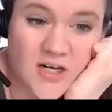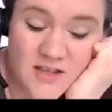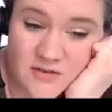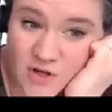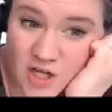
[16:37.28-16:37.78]
than
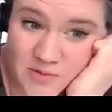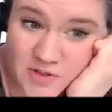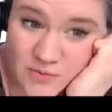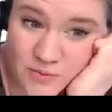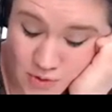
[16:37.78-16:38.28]
the volume of
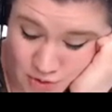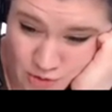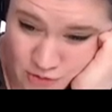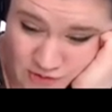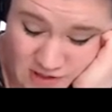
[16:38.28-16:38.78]
the roof,
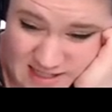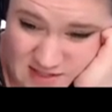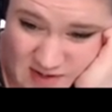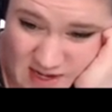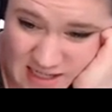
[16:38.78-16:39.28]
and that's
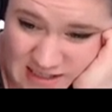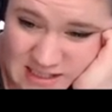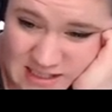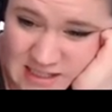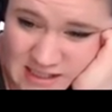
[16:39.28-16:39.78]
fine.
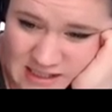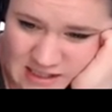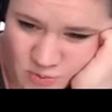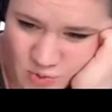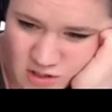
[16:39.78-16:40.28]

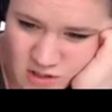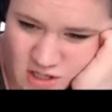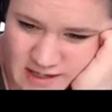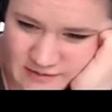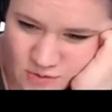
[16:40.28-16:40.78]
We'll call
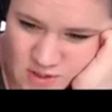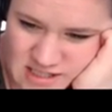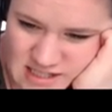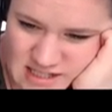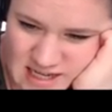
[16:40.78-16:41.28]
that
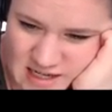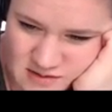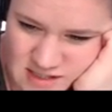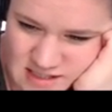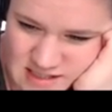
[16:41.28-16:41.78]

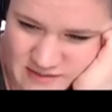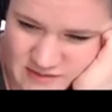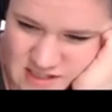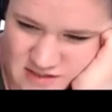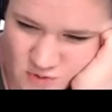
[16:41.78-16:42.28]

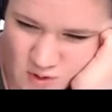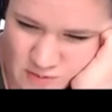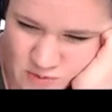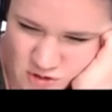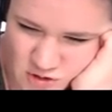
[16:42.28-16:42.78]
14,074, and
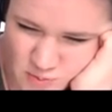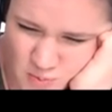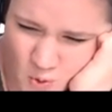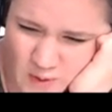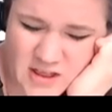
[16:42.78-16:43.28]
we'll do
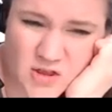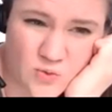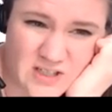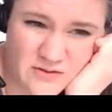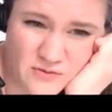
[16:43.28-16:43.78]

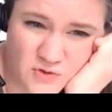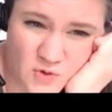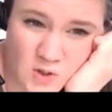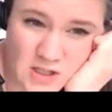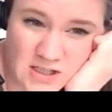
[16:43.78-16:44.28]

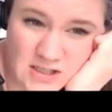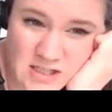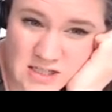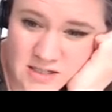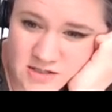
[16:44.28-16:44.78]
0.34.
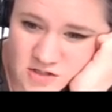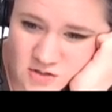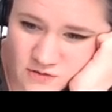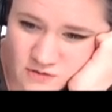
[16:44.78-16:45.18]
So